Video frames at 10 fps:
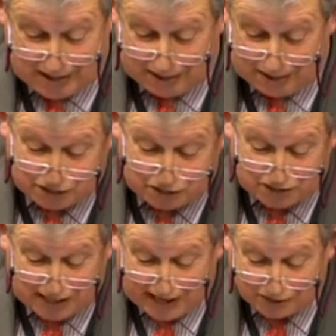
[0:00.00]
and it
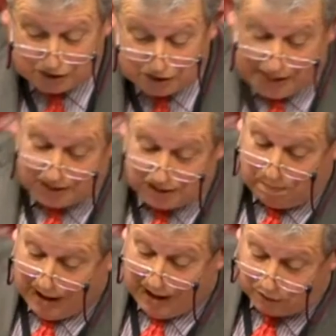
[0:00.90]
produced
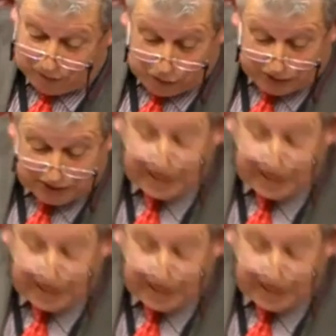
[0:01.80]
100,000 barrels of oil